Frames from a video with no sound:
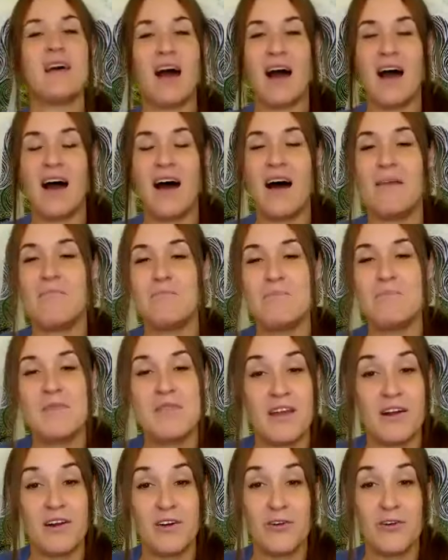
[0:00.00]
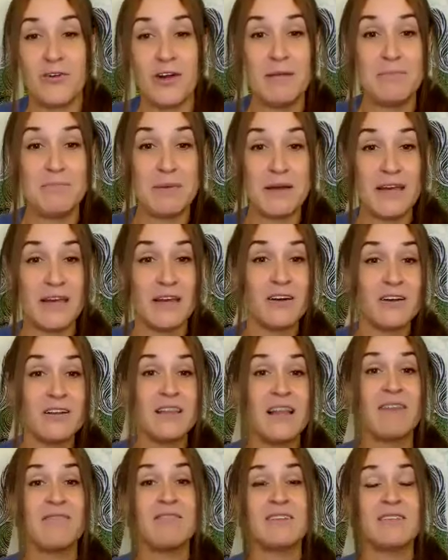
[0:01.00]
They're great beginner
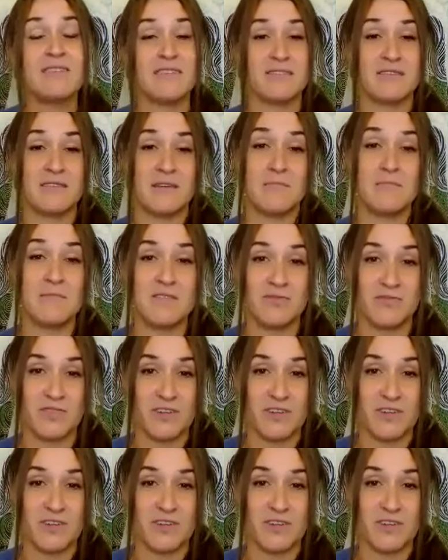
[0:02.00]
level systems